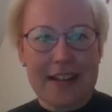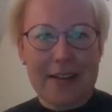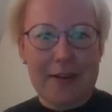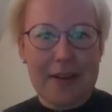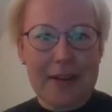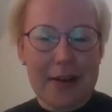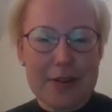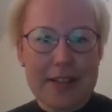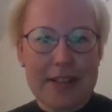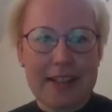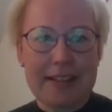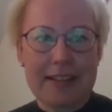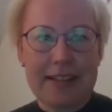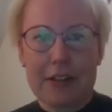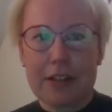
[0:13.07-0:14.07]
I
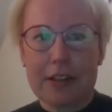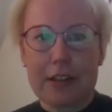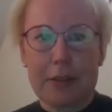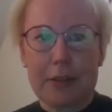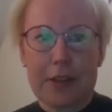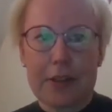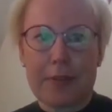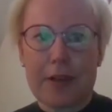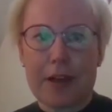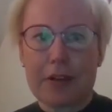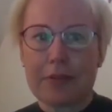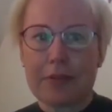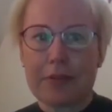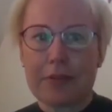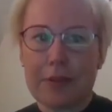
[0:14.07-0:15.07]
was going to tell you a little
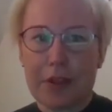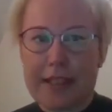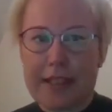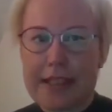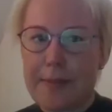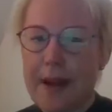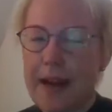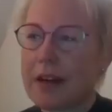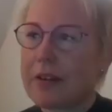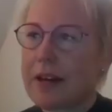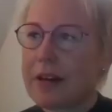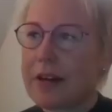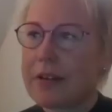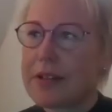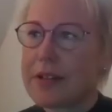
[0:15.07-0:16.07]
bit about Colleen's
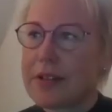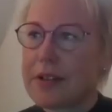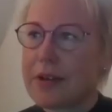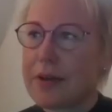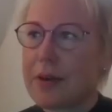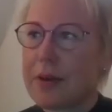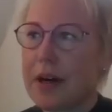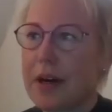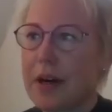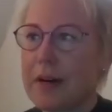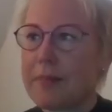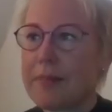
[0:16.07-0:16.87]
background. So